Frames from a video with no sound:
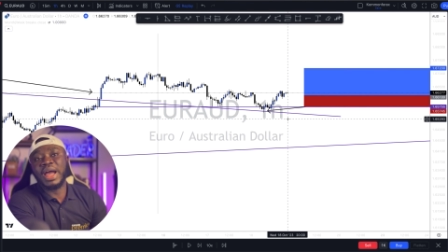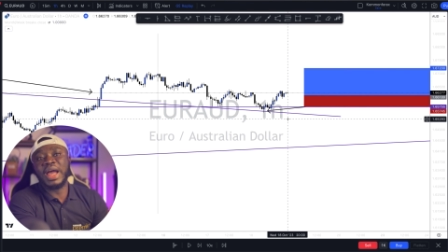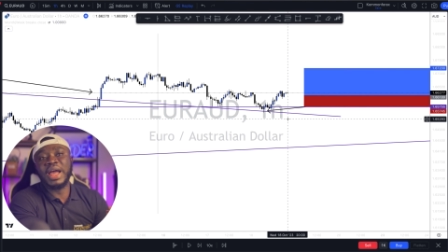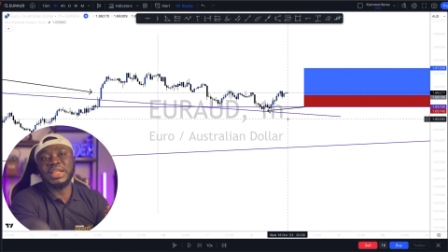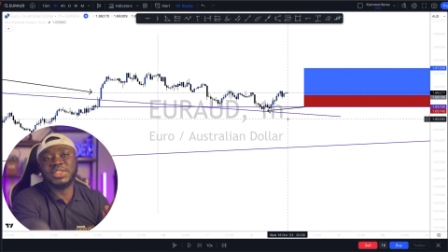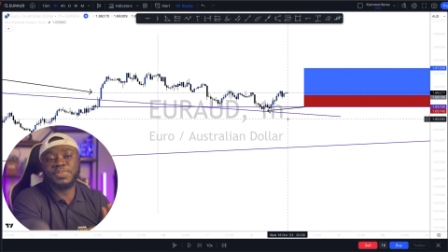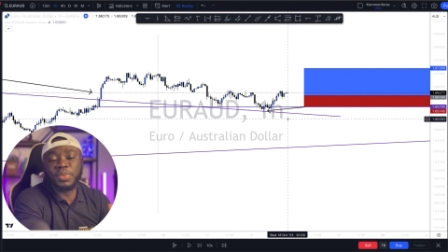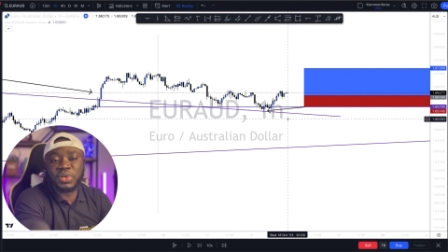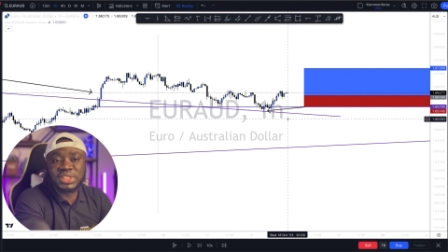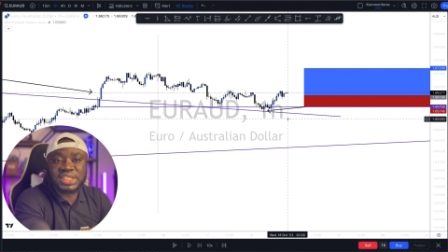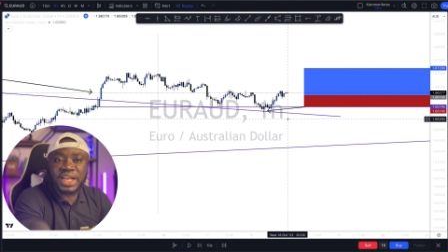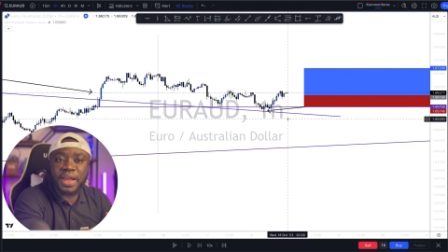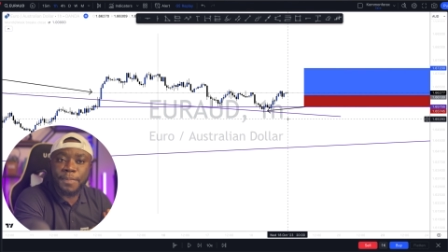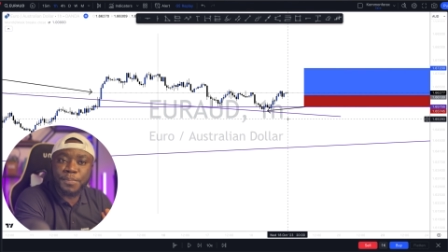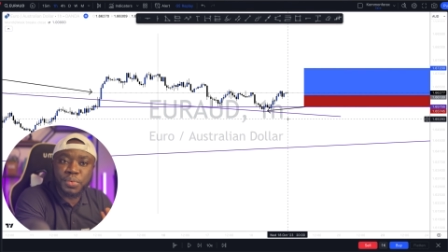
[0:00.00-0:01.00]
I spot
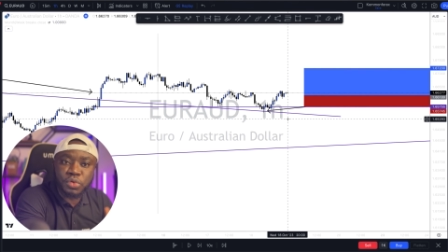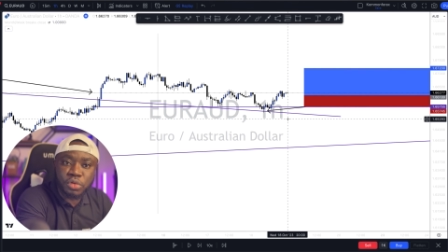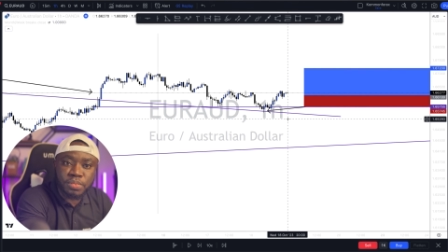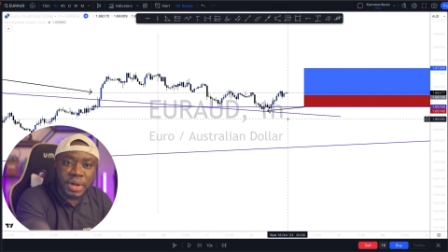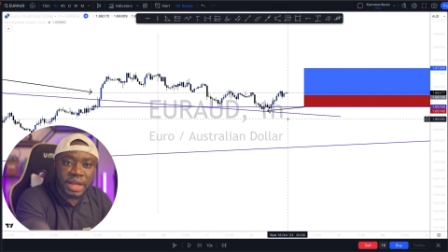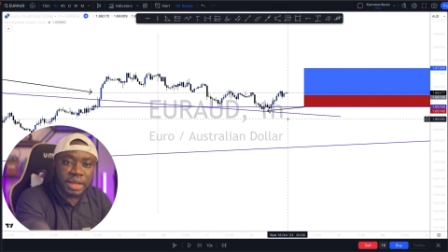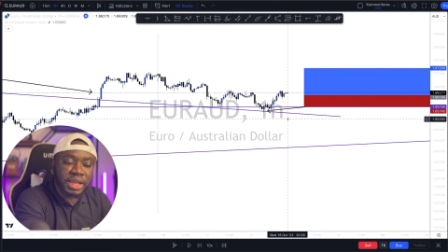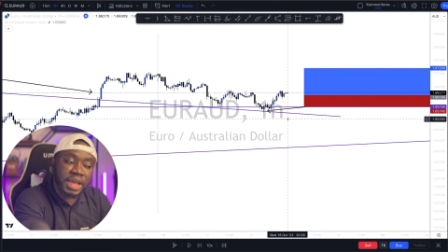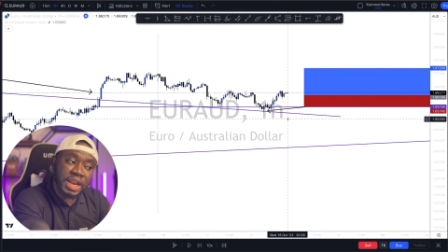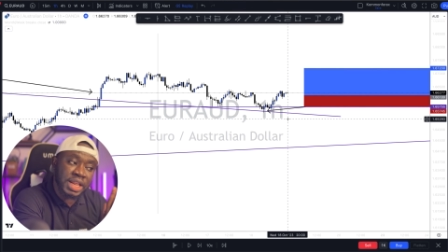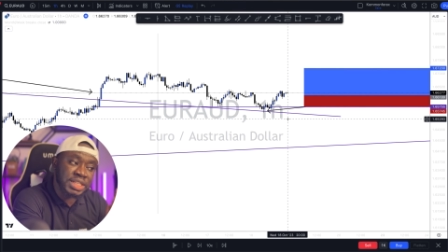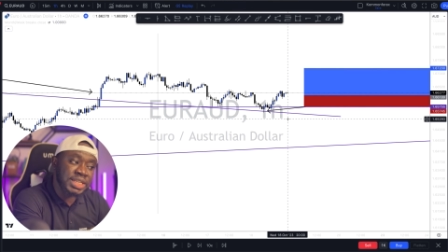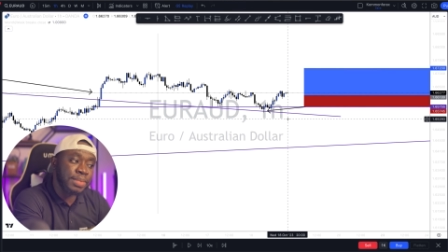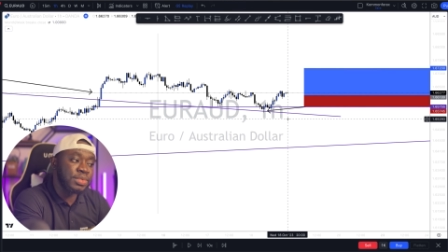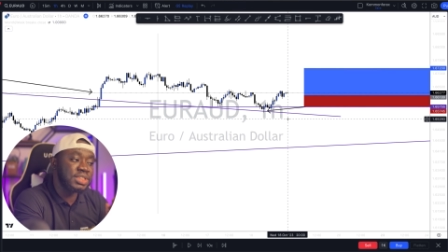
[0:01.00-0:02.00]
a pullback.
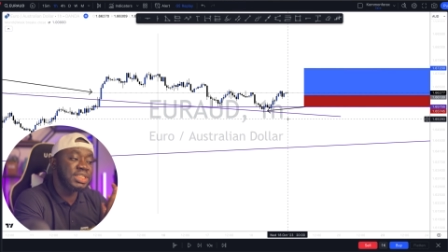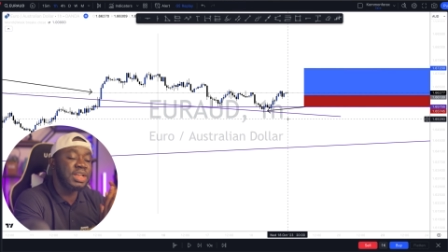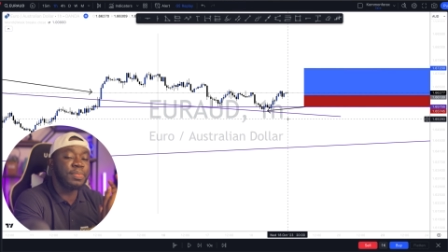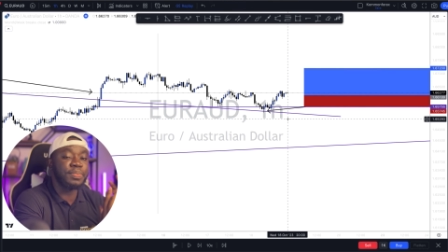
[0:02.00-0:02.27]
Anytime you see a